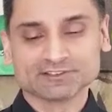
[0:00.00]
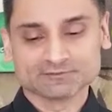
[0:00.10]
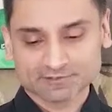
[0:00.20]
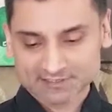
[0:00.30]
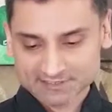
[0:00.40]
and
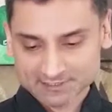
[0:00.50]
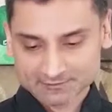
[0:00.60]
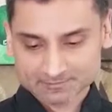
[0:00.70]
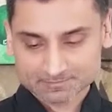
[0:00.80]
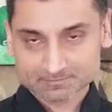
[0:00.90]
find
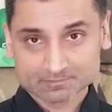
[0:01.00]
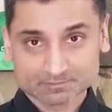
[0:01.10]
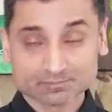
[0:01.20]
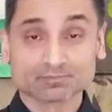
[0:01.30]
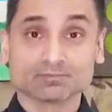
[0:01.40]
out
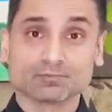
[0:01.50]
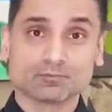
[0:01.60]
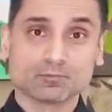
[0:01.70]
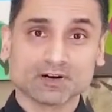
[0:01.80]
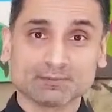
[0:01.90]

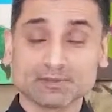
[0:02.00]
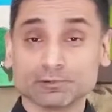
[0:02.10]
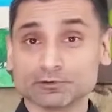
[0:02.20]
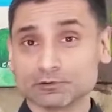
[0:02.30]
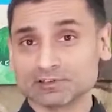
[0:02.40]
why
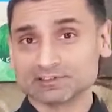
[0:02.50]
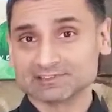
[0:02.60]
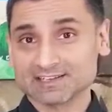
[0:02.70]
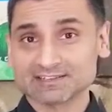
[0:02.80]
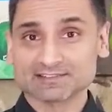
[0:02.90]
people
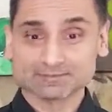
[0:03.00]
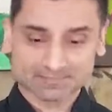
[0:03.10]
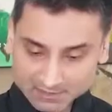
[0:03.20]
don't like them.